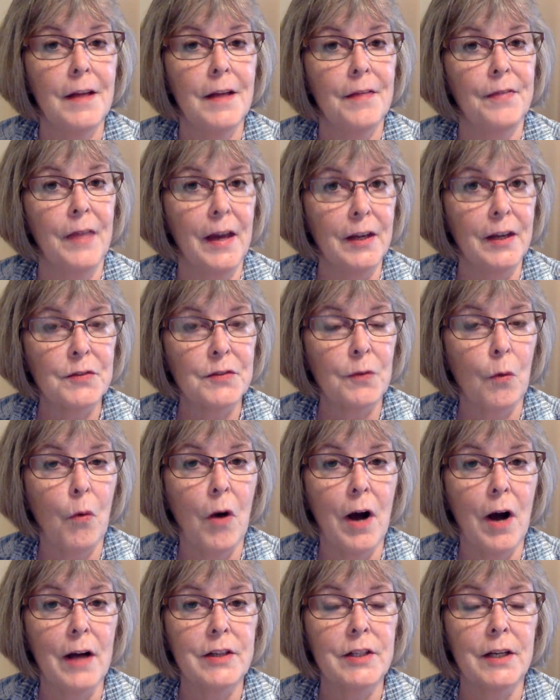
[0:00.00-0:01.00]
Thanks for
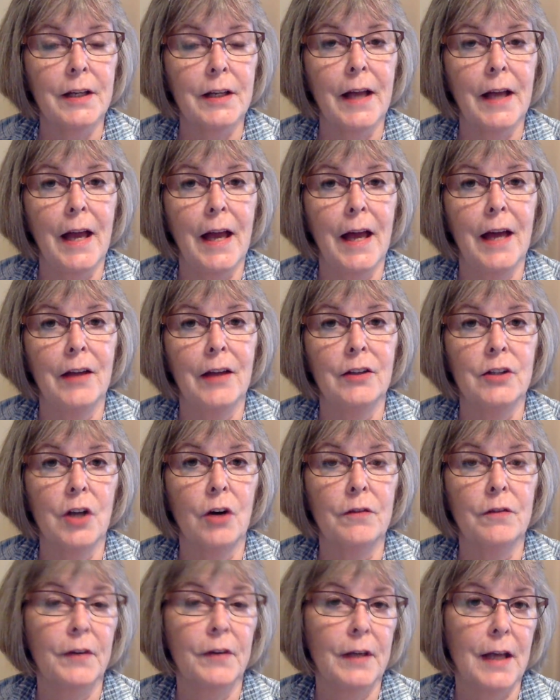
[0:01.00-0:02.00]
watching, and
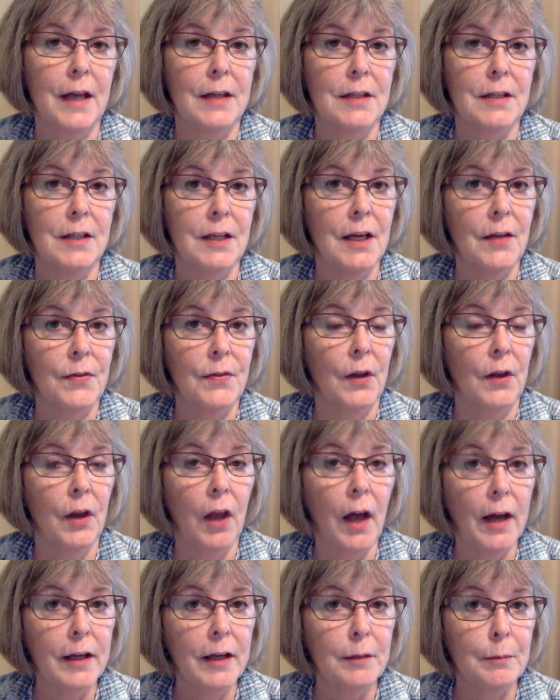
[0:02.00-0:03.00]
don't forget to hit the
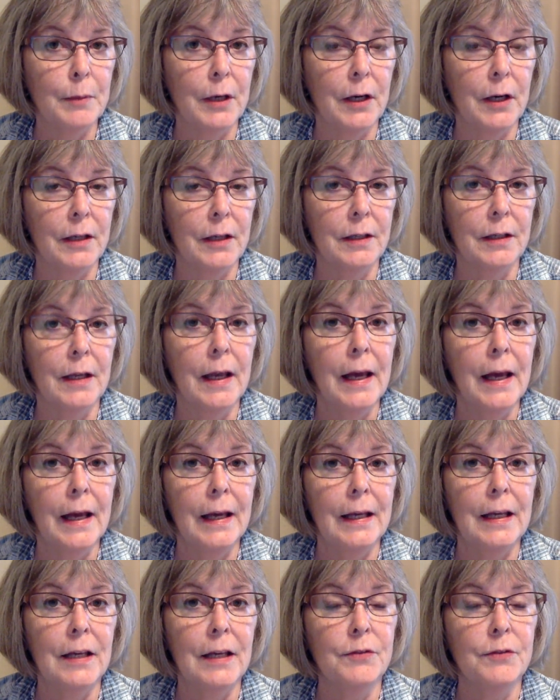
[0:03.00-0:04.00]
like button
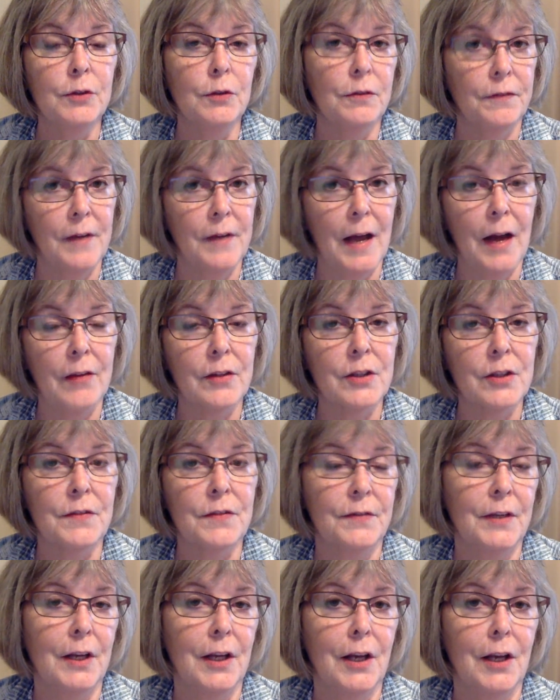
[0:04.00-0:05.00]
if you found this
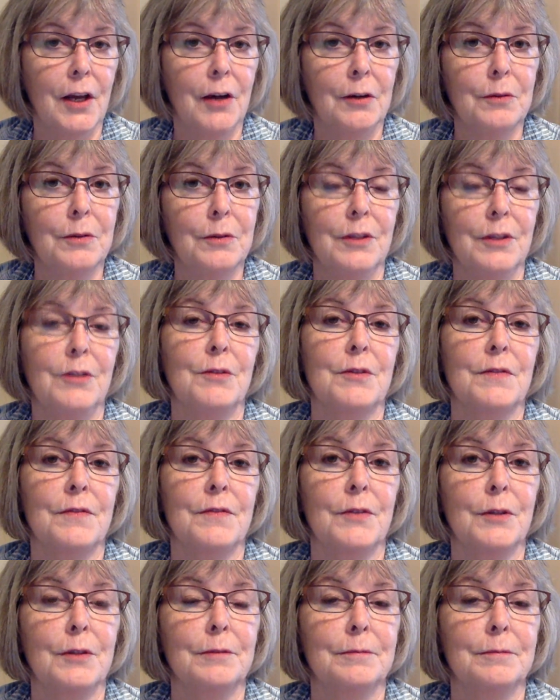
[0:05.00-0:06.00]
video
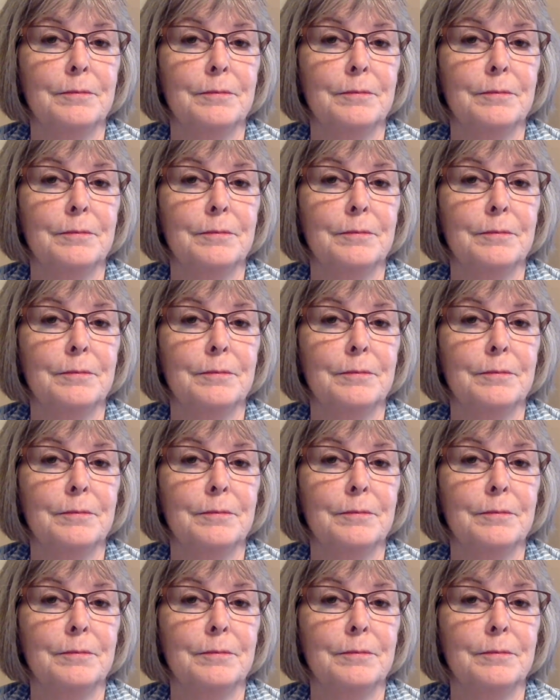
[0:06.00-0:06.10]
useful.